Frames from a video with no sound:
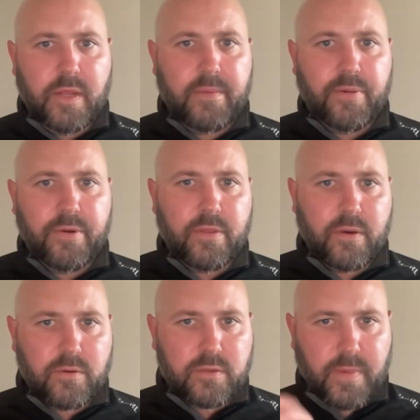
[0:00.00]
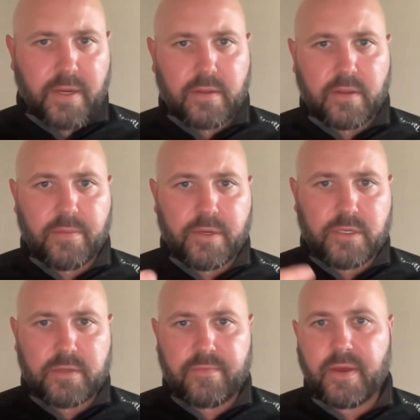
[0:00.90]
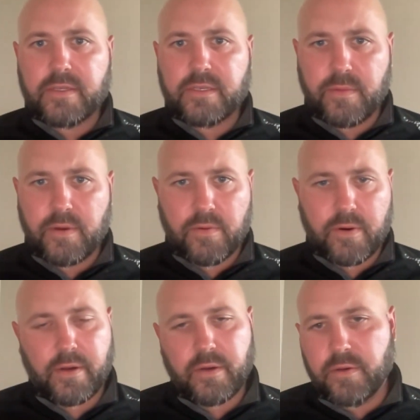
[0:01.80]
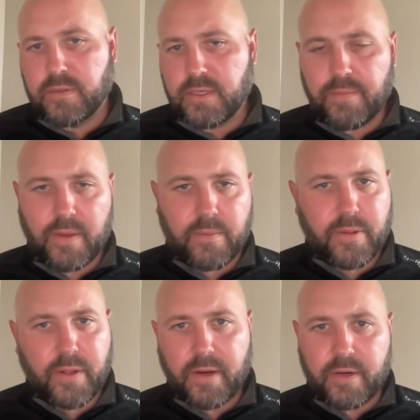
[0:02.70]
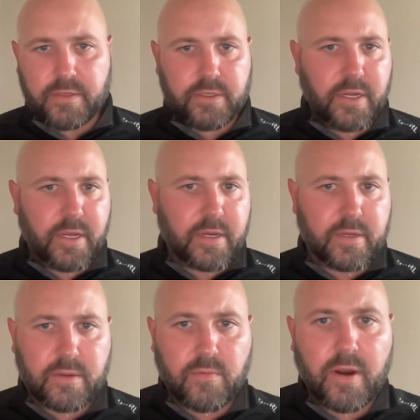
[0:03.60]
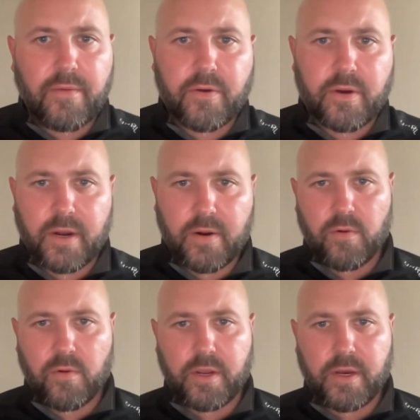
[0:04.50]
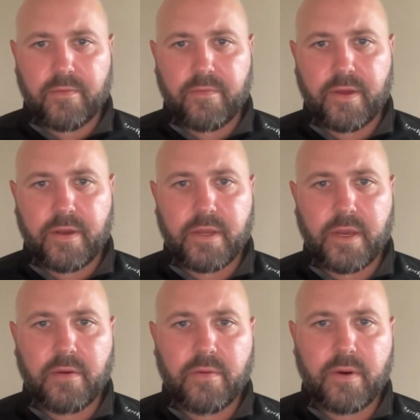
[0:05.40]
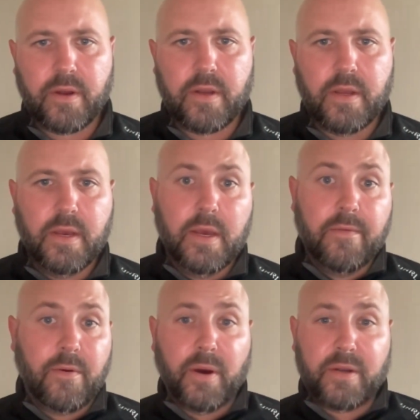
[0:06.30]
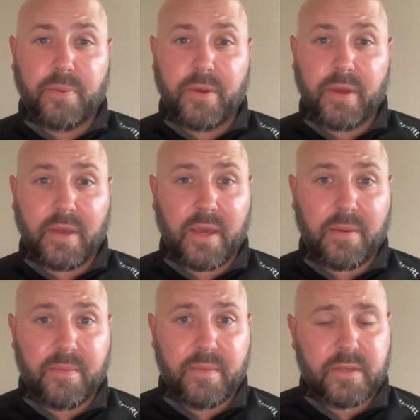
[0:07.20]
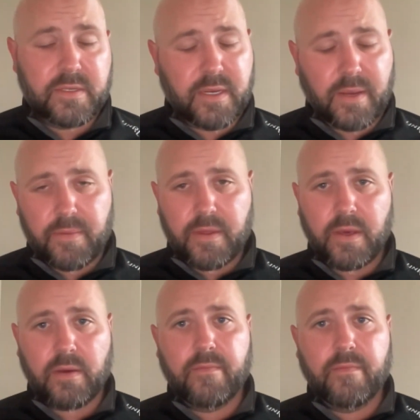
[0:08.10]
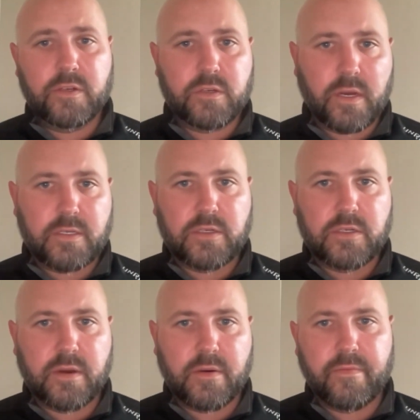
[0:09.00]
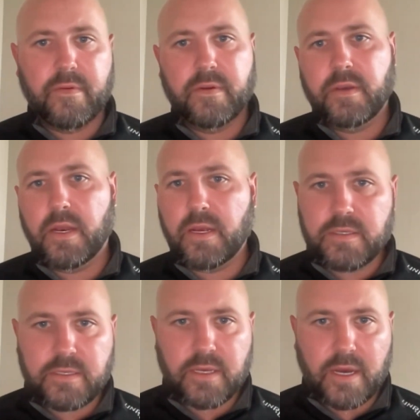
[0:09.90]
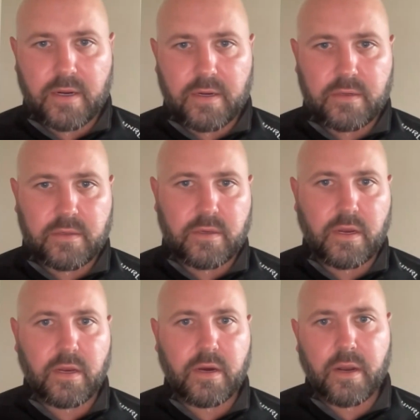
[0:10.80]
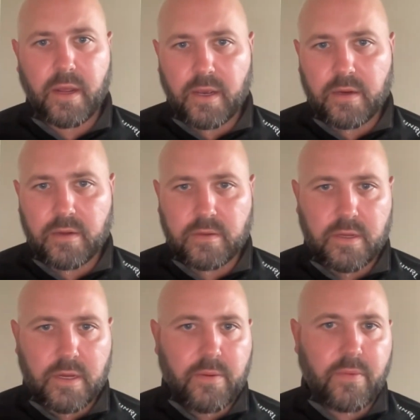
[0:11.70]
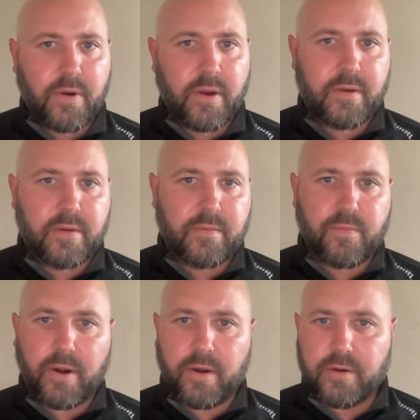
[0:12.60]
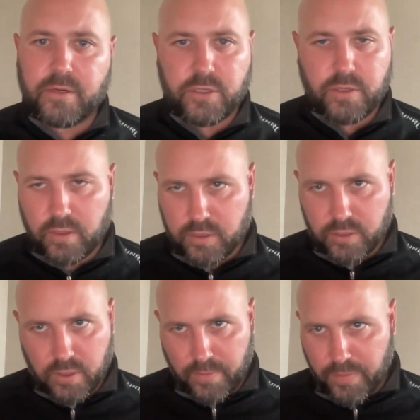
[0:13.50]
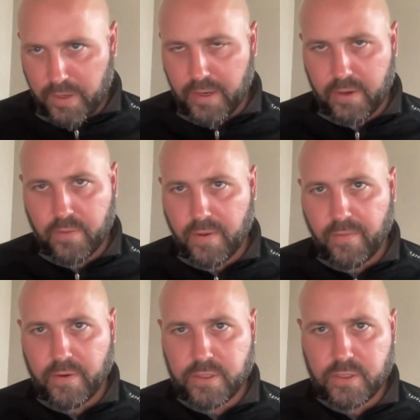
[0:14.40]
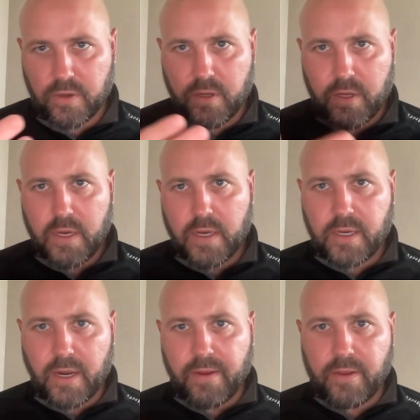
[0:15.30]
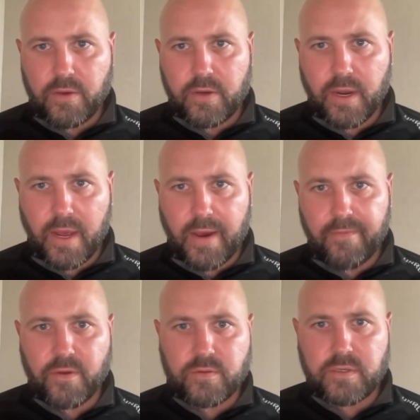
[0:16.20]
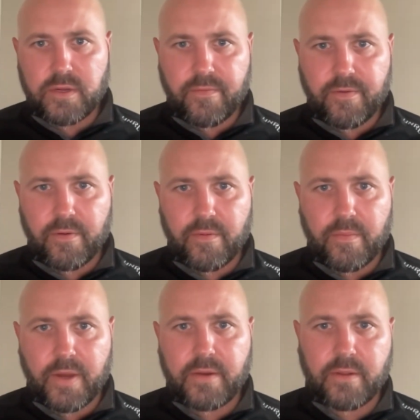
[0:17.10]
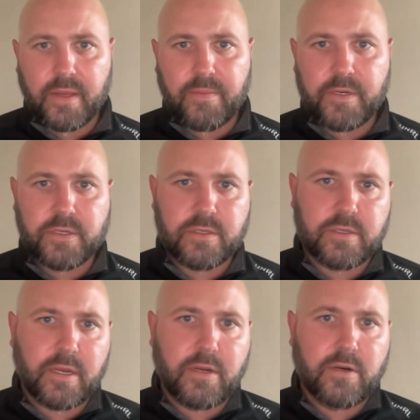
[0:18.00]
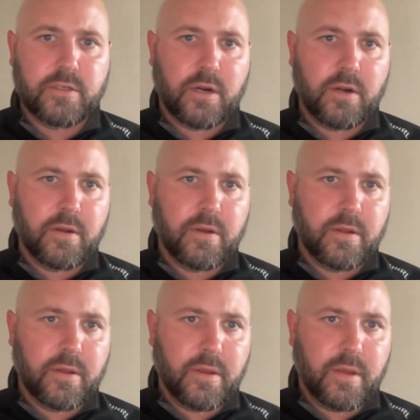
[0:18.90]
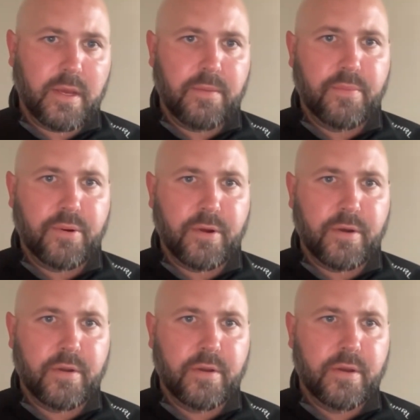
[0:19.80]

input those mental images if that's something you're working on. You do the same thing, block or stick, whatever you're kind of working on for that day, right? If you're about to play a game, same thing. Visualize yourself getting set, getting on angle prior to a shooter shooting a puck or whatever. So kind of you can have those different mental images that you're starting to input